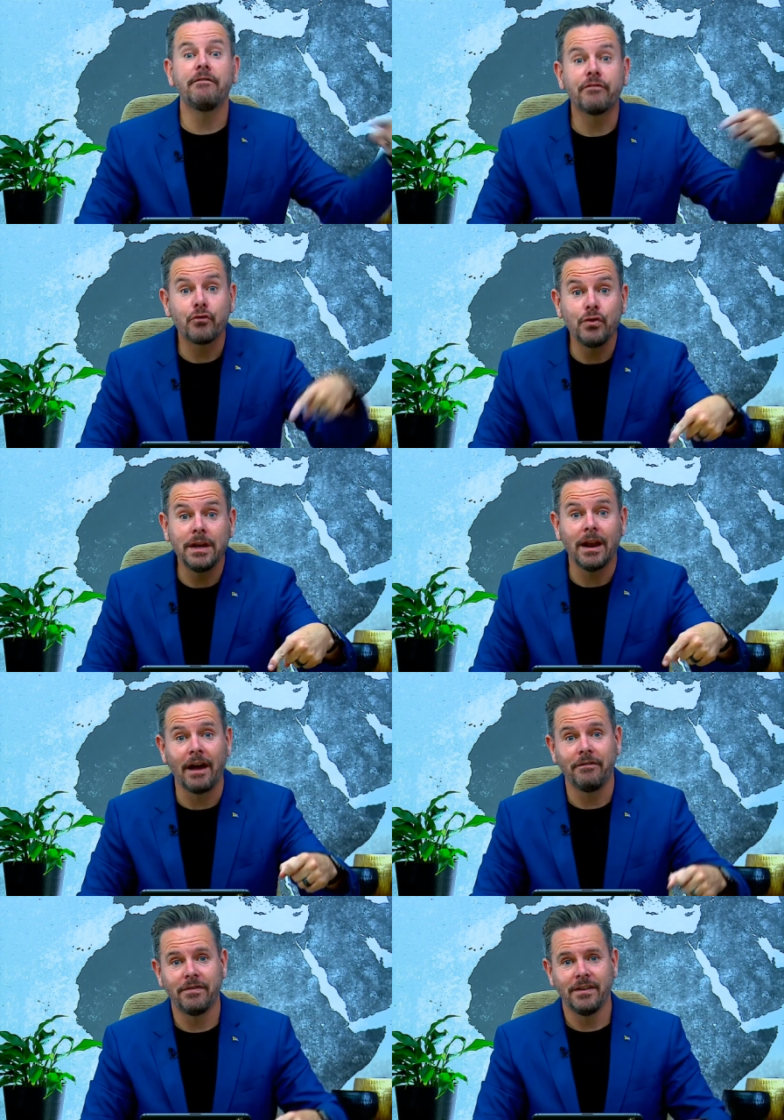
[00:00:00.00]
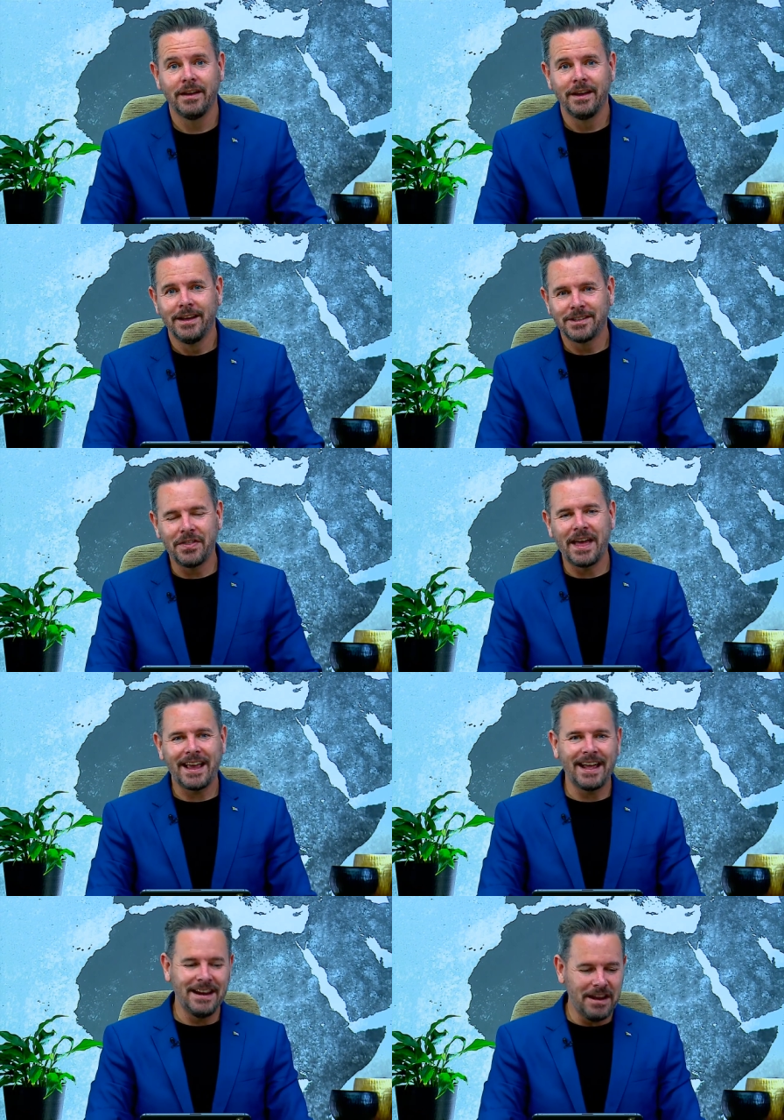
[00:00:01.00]
a free life, so they
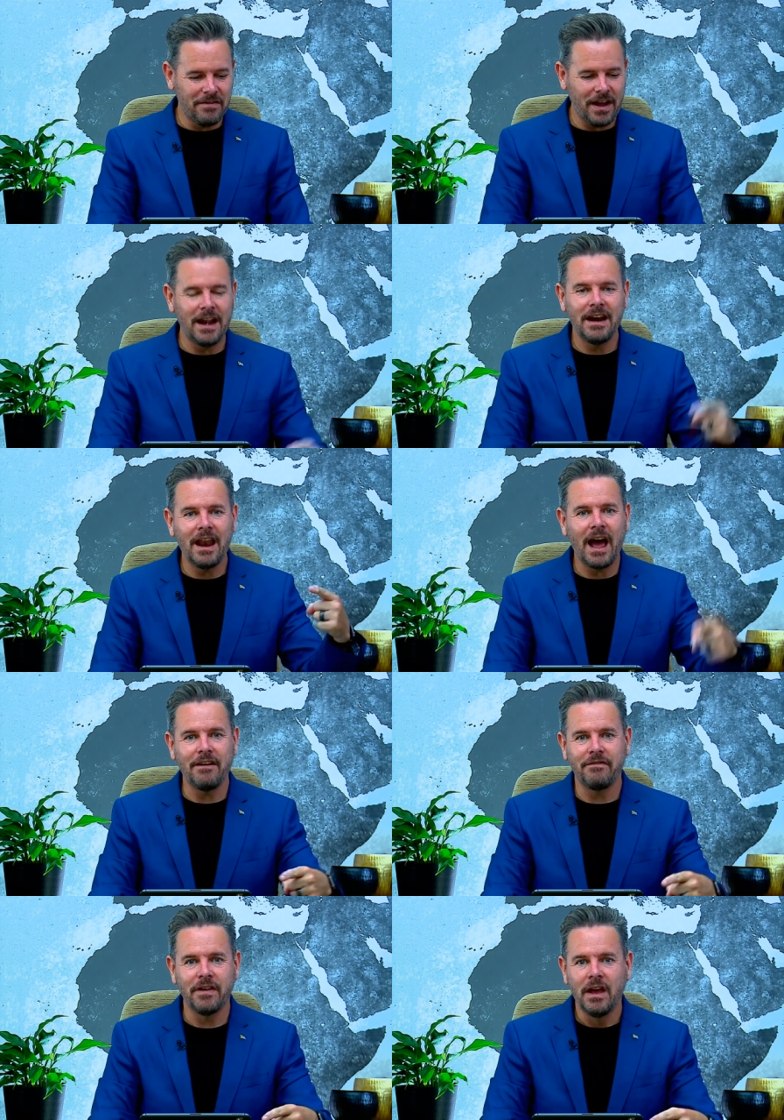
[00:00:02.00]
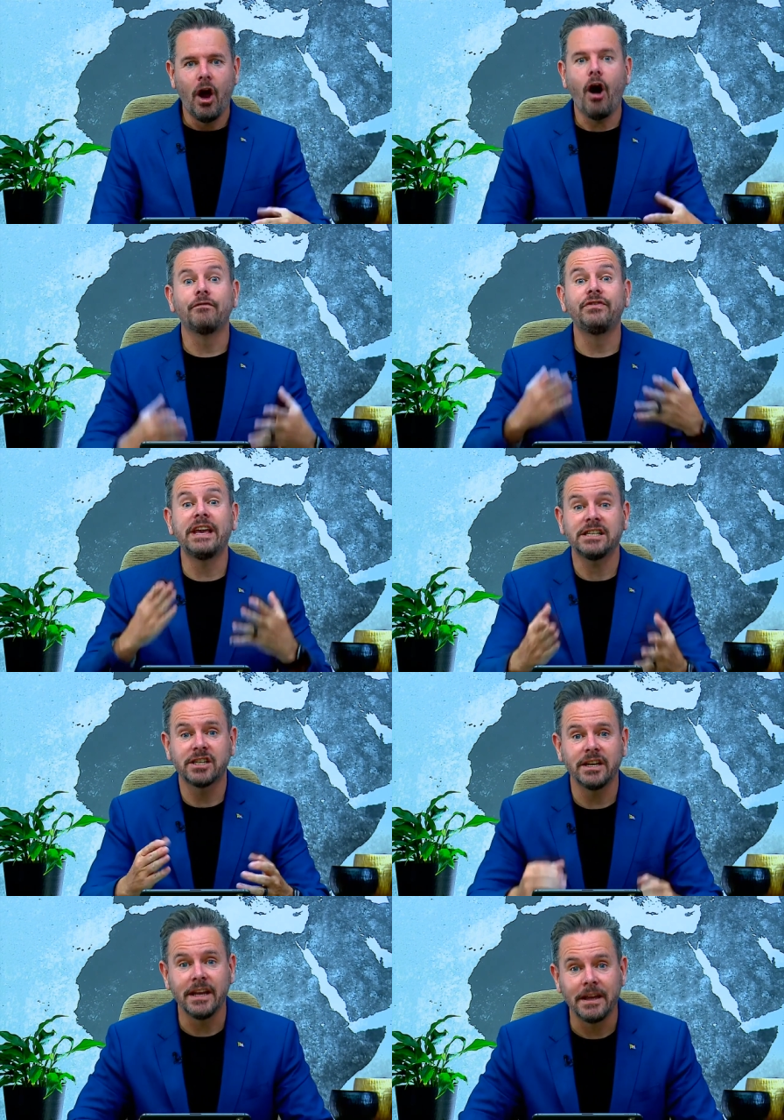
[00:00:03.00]
can live a life of
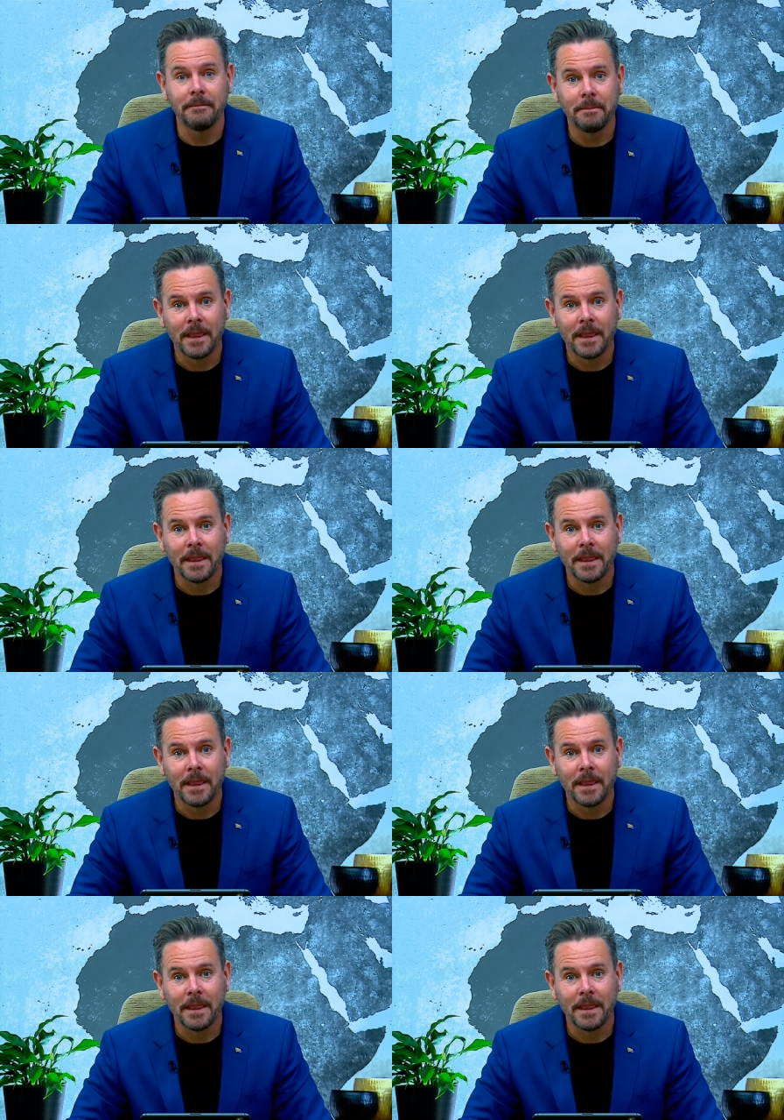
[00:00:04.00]
destiny,